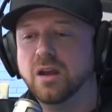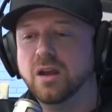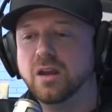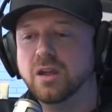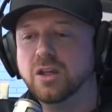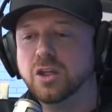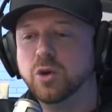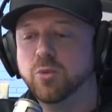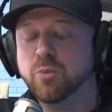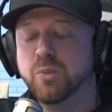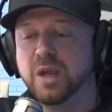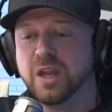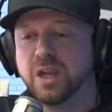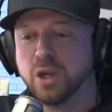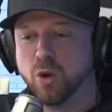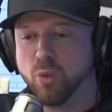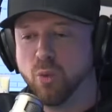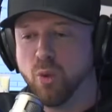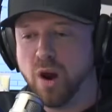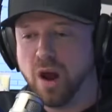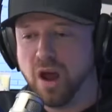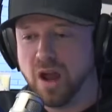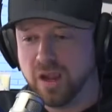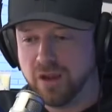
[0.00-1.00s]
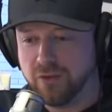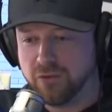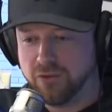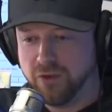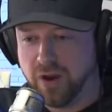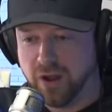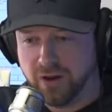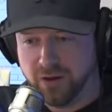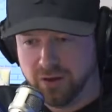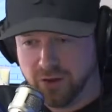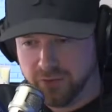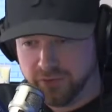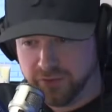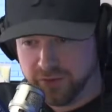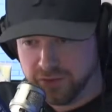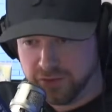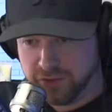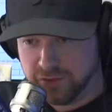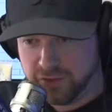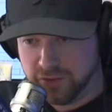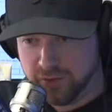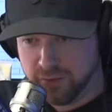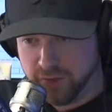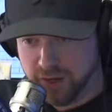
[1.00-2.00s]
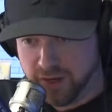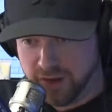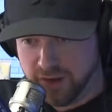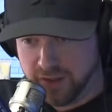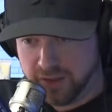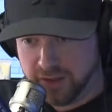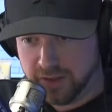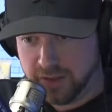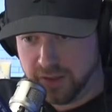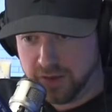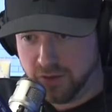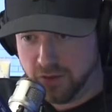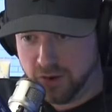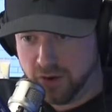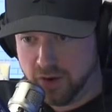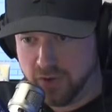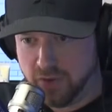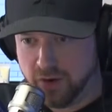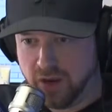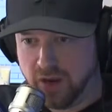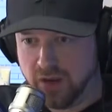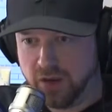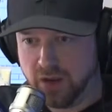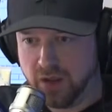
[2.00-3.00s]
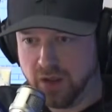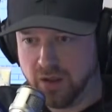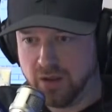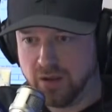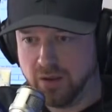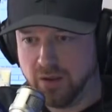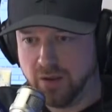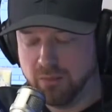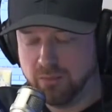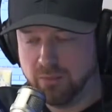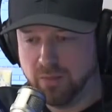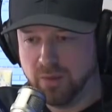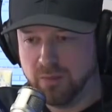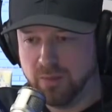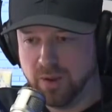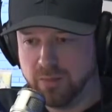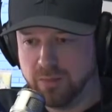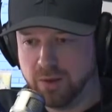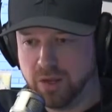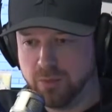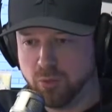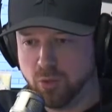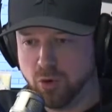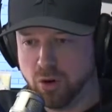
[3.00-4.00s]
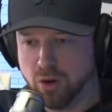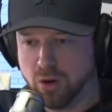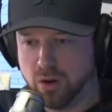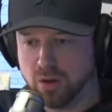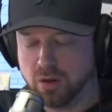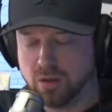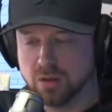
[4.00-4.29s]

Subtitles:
You meet your wife. I don't know if you're still married. I think you are, right? Maybe I'm wrong.